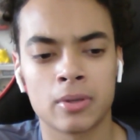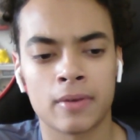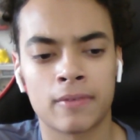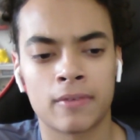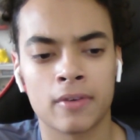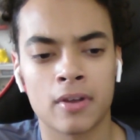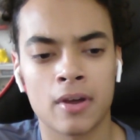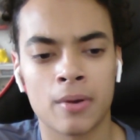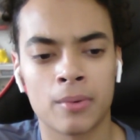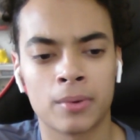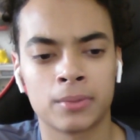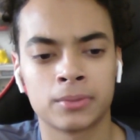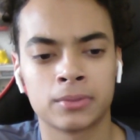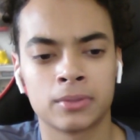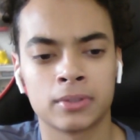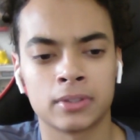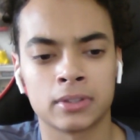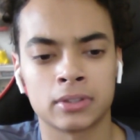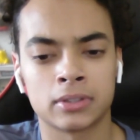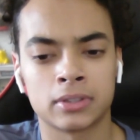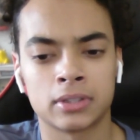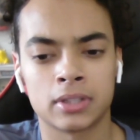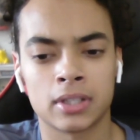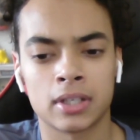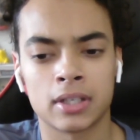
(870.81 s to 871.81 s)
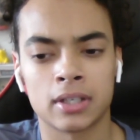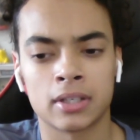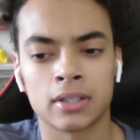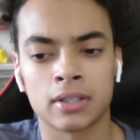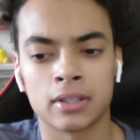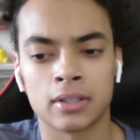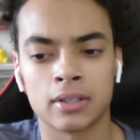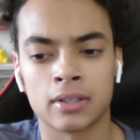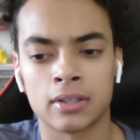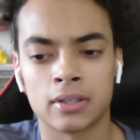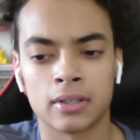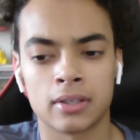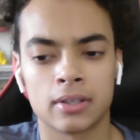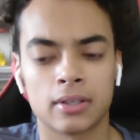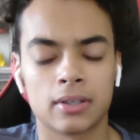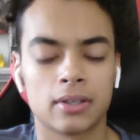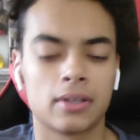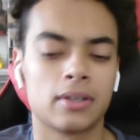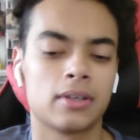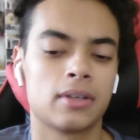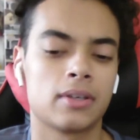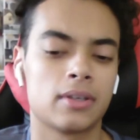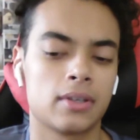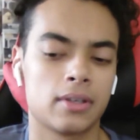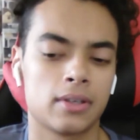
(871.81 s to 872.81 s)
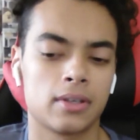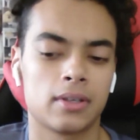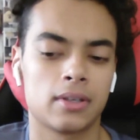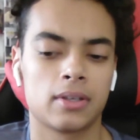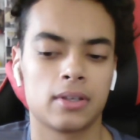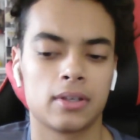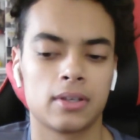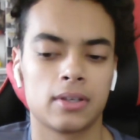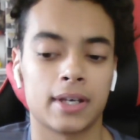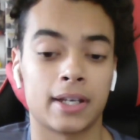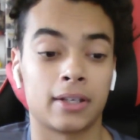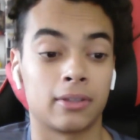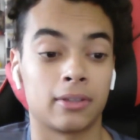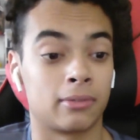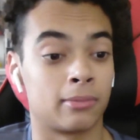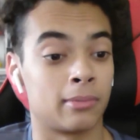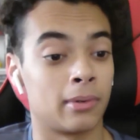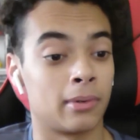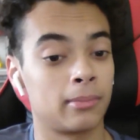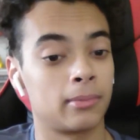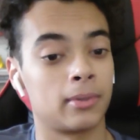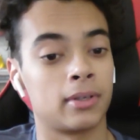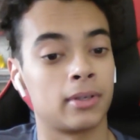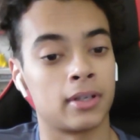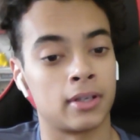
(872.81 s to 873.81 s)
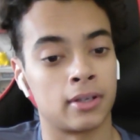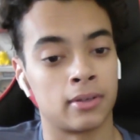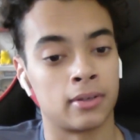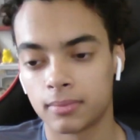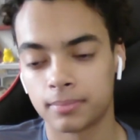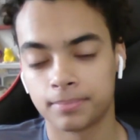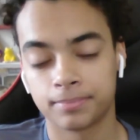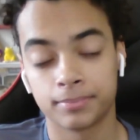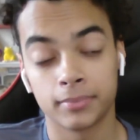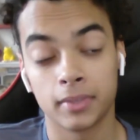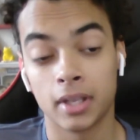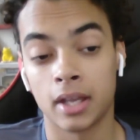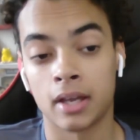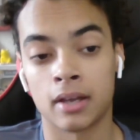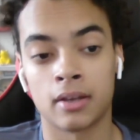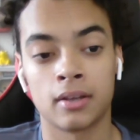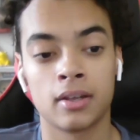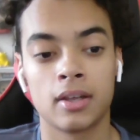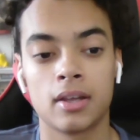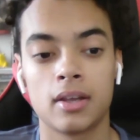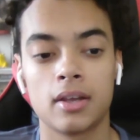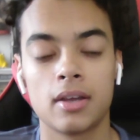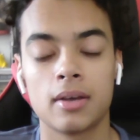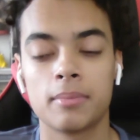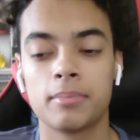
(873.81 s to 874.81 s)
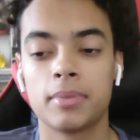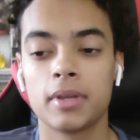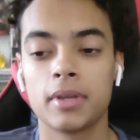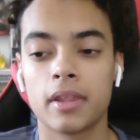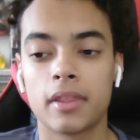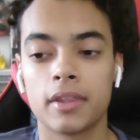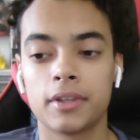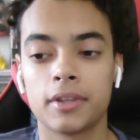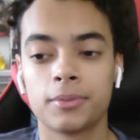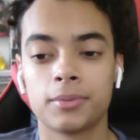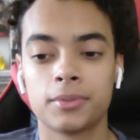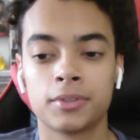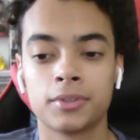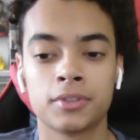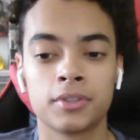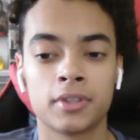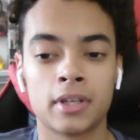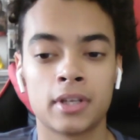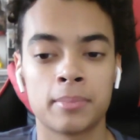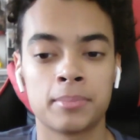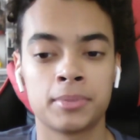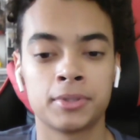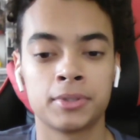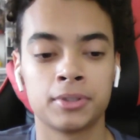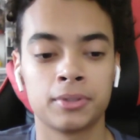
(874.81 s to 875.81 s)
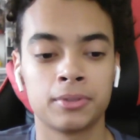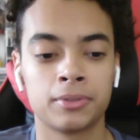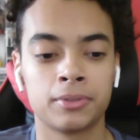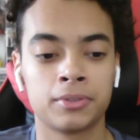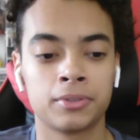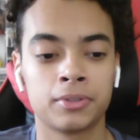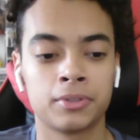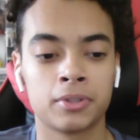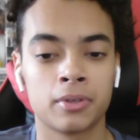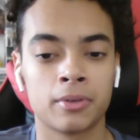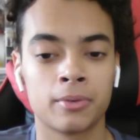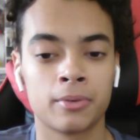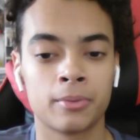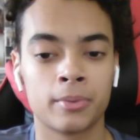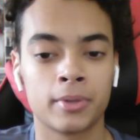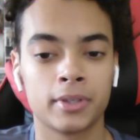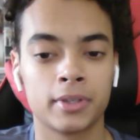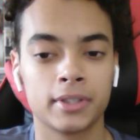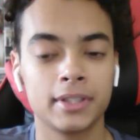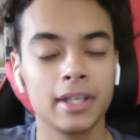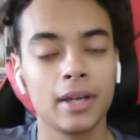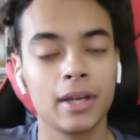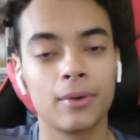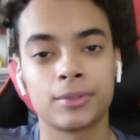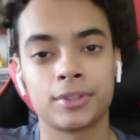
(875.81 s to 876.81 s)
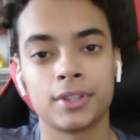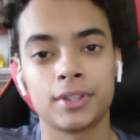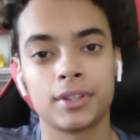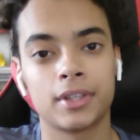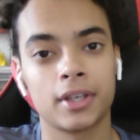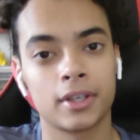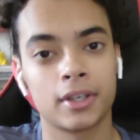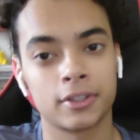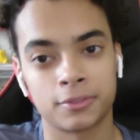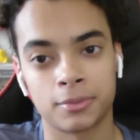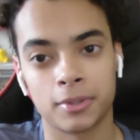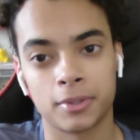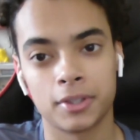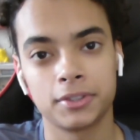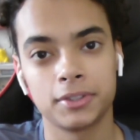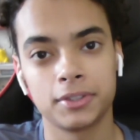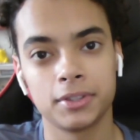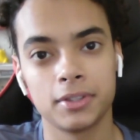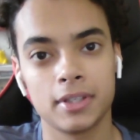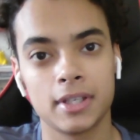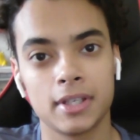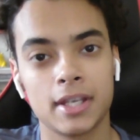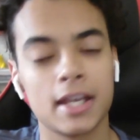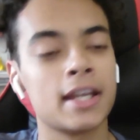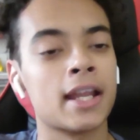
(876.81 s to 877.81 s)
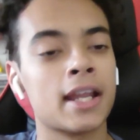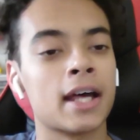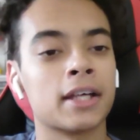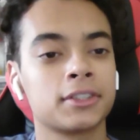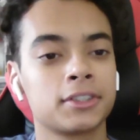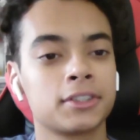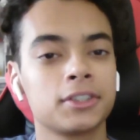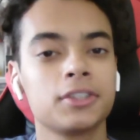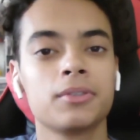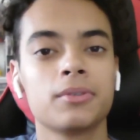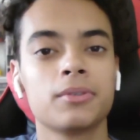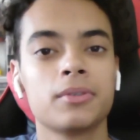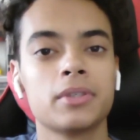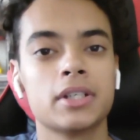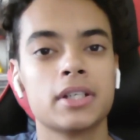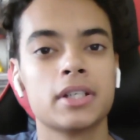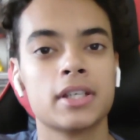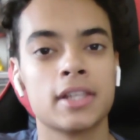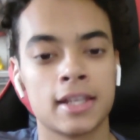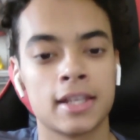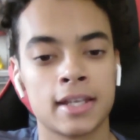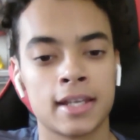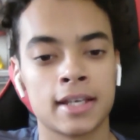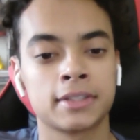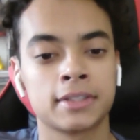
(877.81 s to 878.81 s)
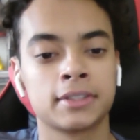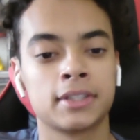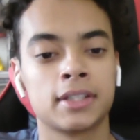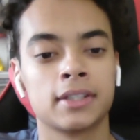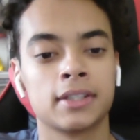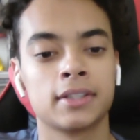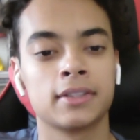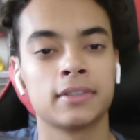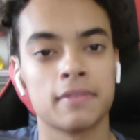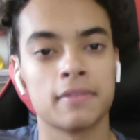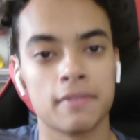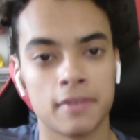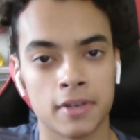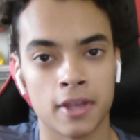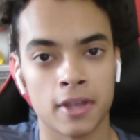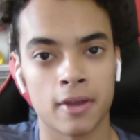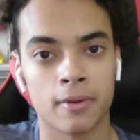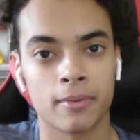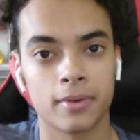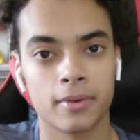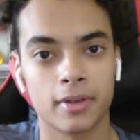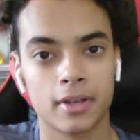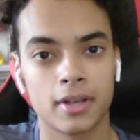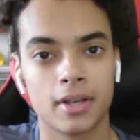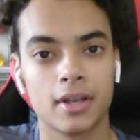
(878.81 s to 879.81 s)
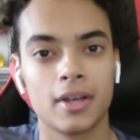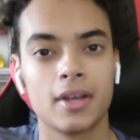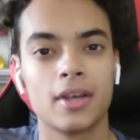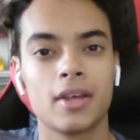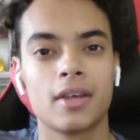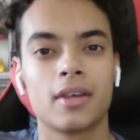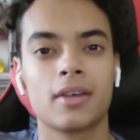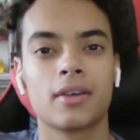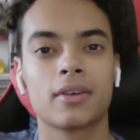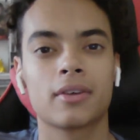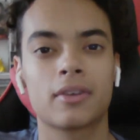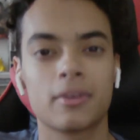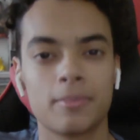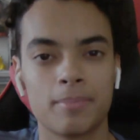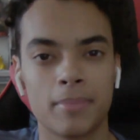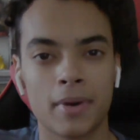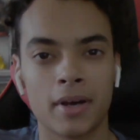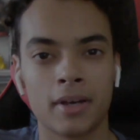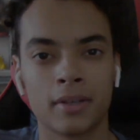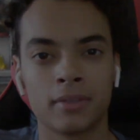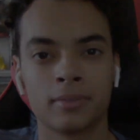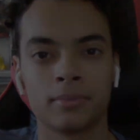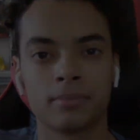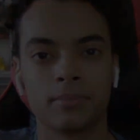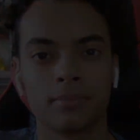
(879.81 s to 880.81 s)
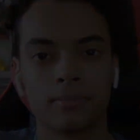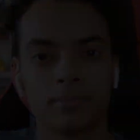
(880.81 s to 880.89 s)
I forgot what I was going to say. I don't remember now. Yeah. But yeah, this was a good episode. So yeah, I want to say thanks for watching. And I'll see you in the next video. Goodbye.